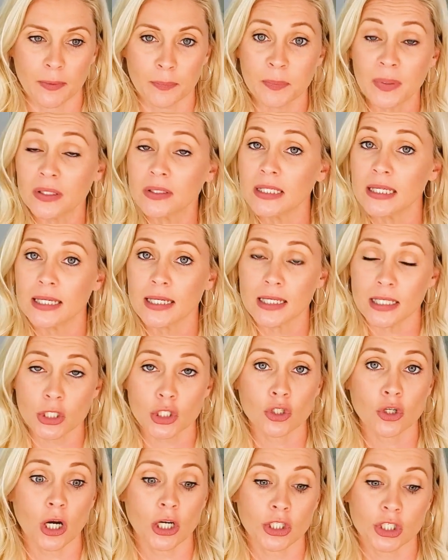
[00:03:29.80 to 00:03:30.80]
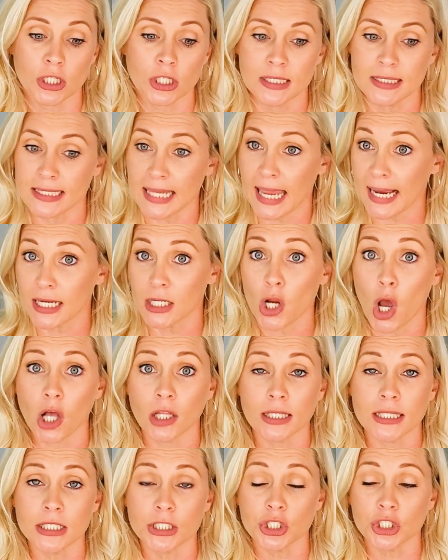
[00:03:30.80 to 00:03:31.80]
building, construction,
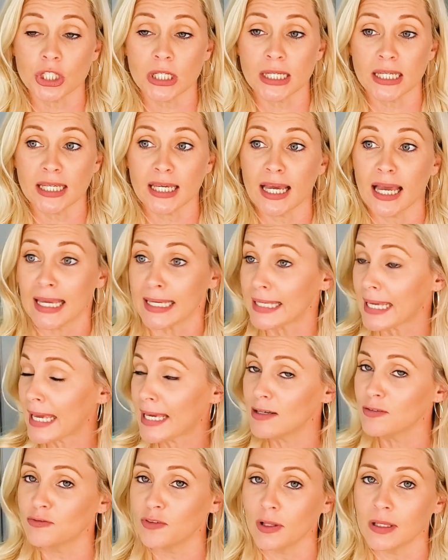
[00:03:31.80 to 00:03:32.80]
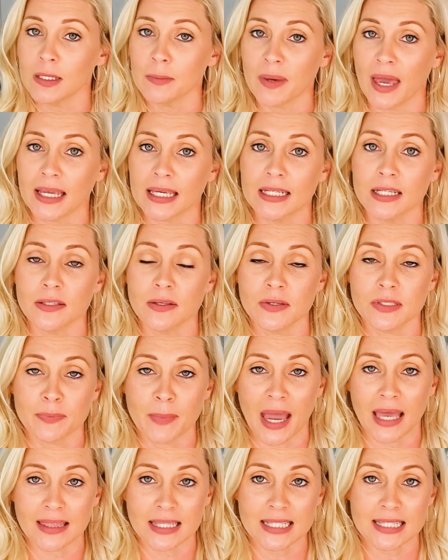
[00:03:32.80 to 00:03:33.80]
technology, again, falling back into those
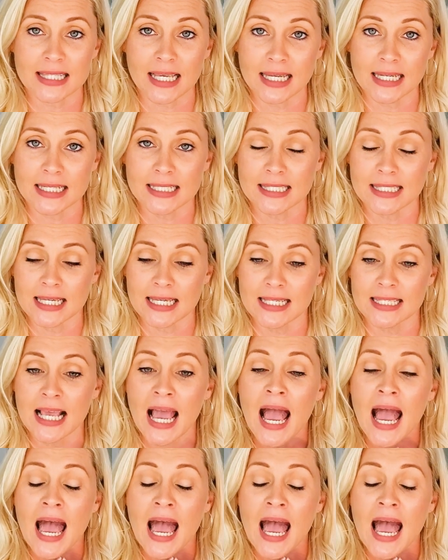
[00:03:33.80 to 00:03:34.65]
math and sciences.